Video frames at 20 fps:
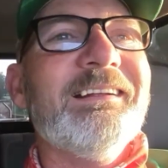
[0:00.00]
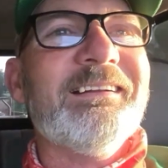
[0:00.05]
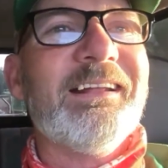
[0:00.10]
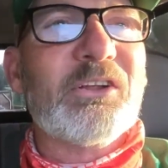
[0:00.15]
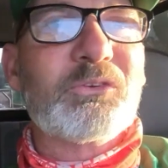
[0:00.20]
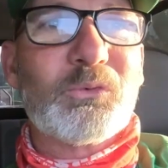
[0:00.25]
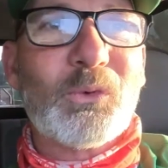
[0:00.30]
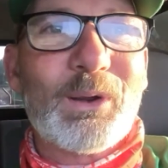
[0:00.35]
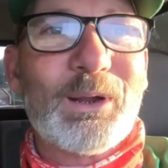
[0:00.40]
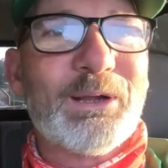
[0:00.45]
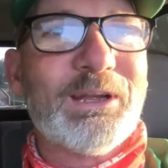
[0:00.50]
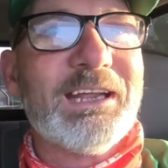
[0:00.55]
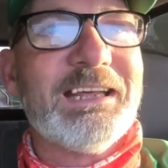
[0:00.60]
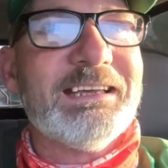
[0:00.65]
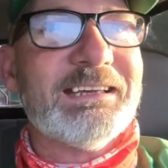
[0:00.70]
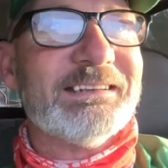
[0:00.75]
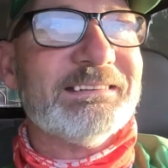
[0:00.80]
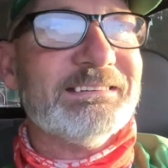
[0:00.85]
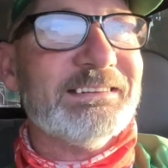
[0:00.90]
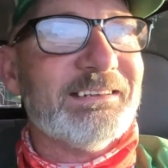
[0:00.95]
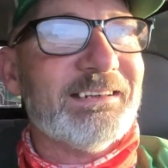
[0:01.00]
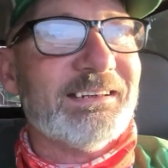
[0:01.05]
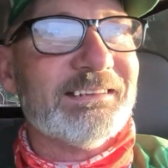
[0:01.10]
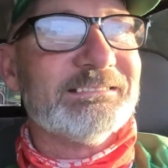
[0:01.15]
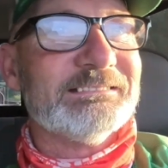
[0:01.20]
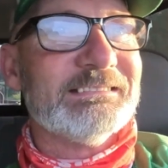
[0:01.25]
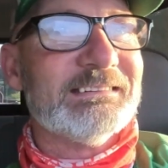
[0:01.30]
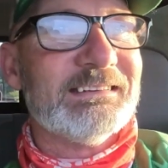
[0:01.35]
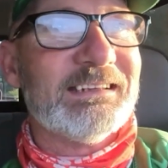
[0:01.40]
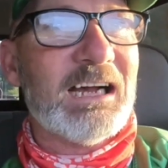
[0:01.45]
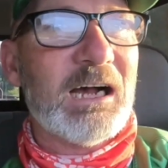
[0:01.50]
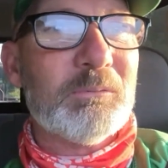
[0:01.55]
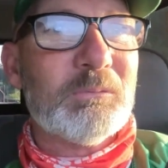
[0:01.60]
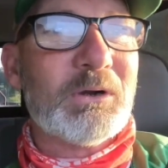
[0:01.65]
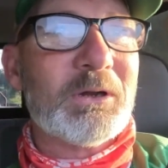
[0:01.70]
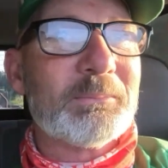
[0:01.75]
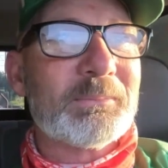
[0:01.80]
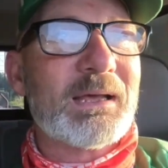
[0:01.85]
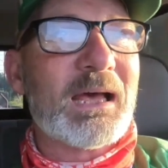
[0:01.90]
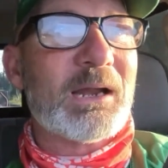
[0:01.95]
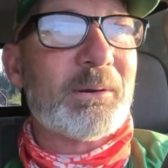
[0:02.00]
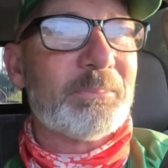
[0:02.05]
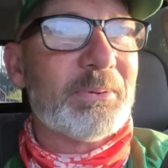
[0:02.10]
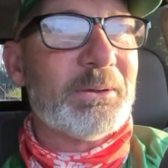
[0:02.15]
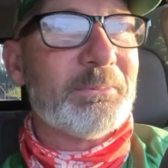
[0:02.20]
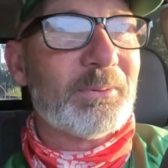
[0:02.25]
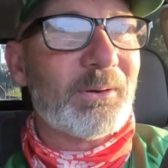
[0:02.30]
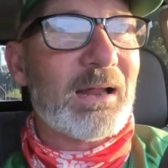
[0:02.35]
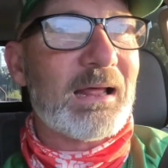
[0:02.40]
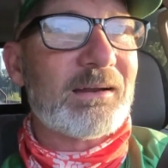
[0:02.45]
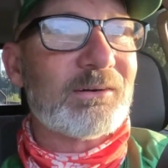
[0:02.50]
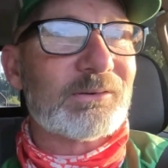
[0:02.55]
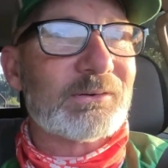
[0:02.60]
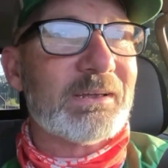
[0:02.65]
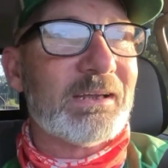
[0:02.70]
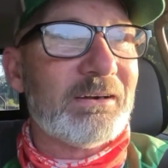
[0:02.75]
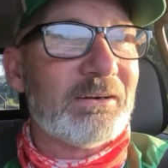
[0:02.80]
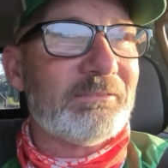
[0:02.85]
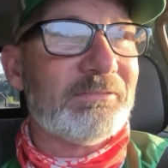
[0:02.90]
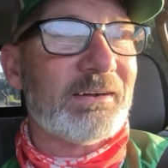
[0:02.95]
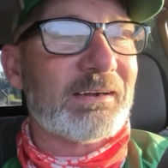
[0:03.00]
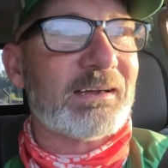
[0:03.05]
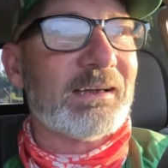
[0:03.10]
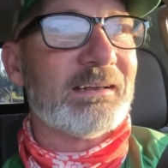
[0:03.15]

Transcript: that's what I did. You know, I'm one of them kind of people. I don't care if I